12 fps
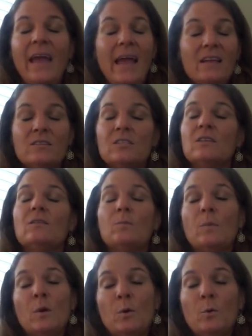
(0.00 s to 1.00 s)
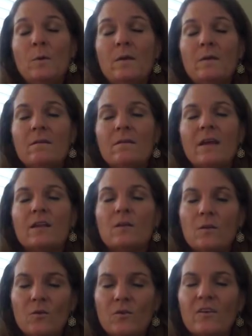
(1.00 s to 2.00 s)
and to the moon and
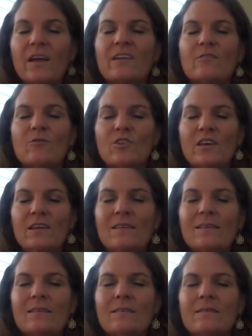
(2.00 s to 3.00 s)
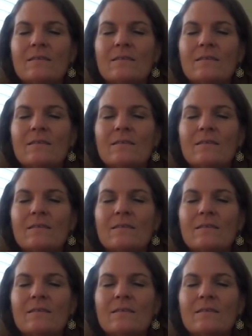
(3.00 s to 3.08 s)
lunar energies,